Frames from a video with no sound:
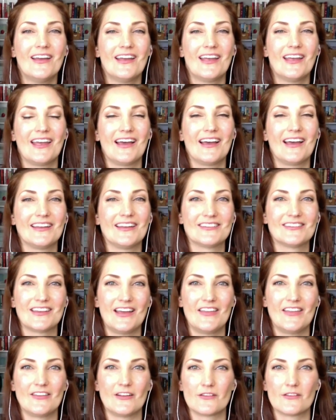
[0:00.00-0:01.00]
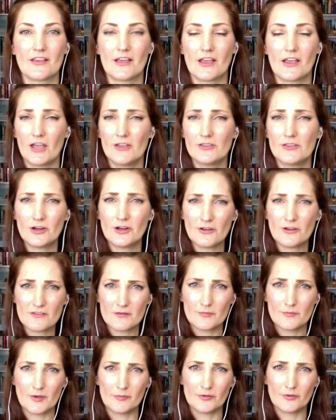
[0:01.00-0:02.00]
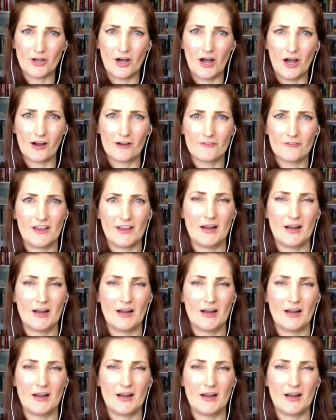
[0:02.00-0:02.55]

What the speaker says: and there's like, and there's the bibliography.